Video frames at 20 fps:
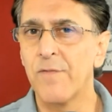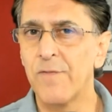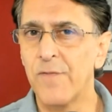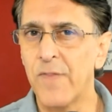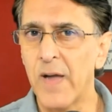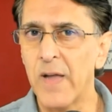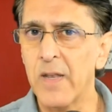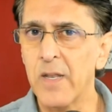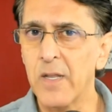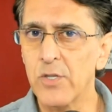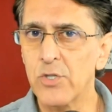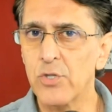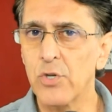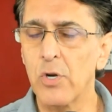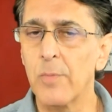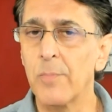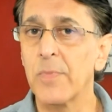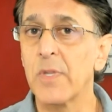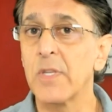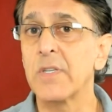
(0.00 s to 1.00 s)
Finding a
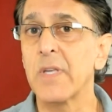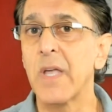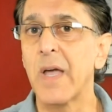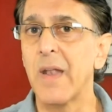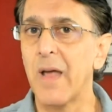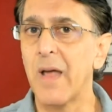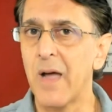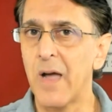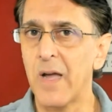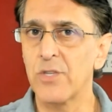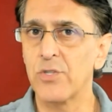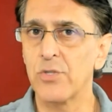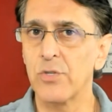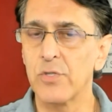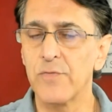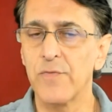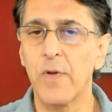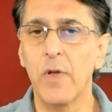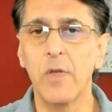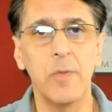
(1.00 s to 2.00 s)
term that's got high
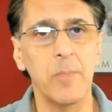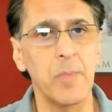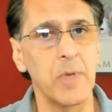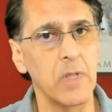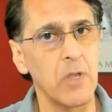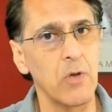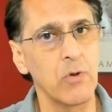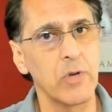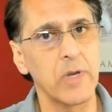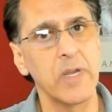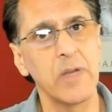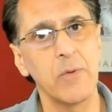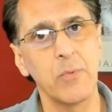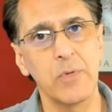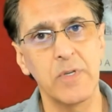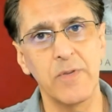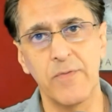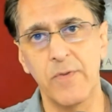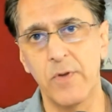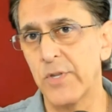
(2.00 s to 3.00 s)
search volume and low keyword
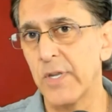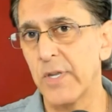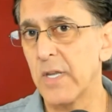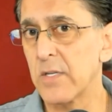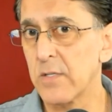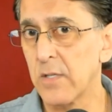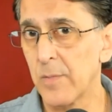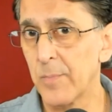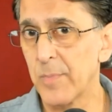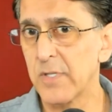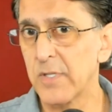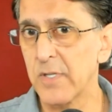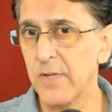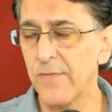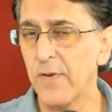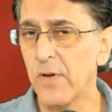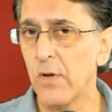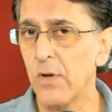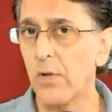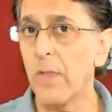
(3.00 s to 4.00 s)
difficulty is a little bit
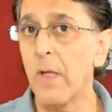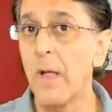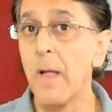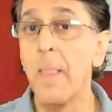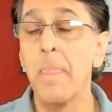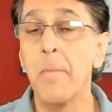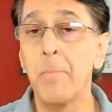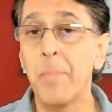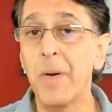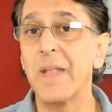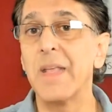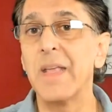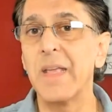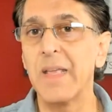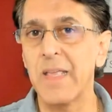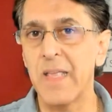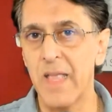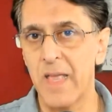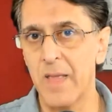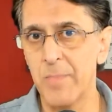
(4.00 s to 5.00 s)
difficult, but
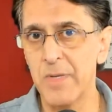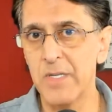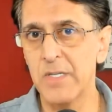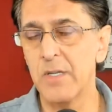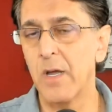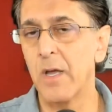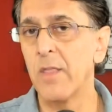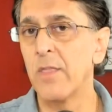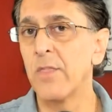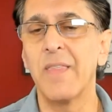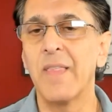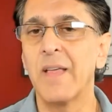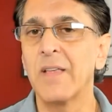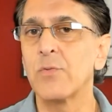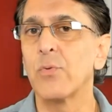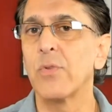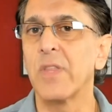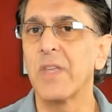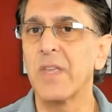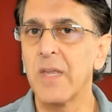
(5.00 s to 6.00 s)
it can be done, and
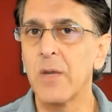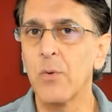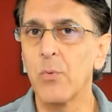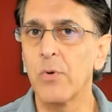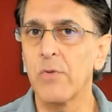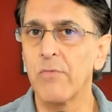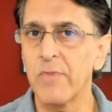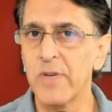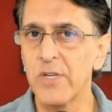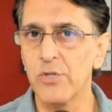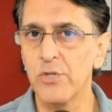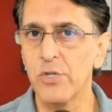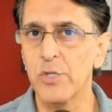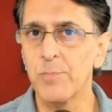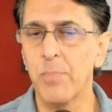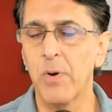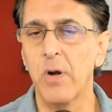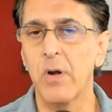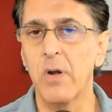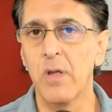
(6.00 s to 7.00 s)
that's where the keyword
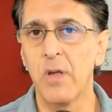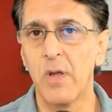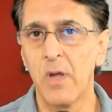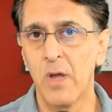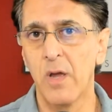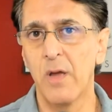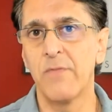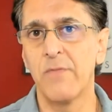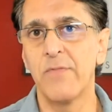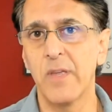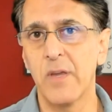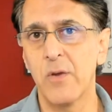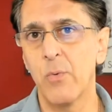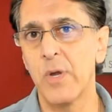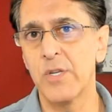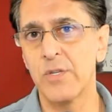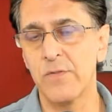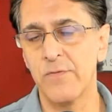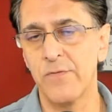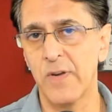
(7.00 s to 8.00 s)
research part of the
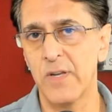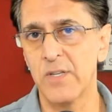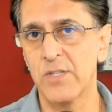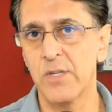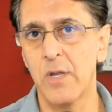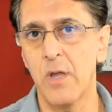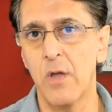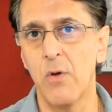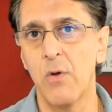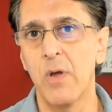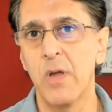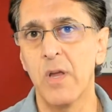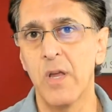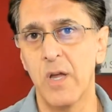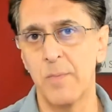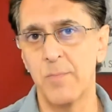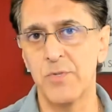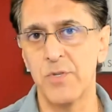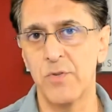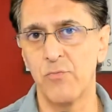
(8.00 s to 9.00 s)
equation for SEO
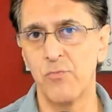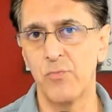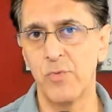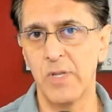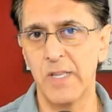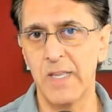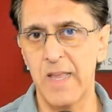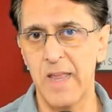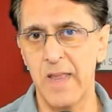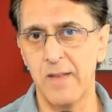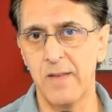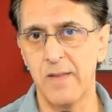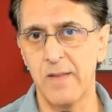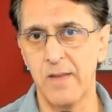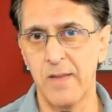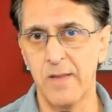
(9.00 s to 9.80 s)
comes in really handy.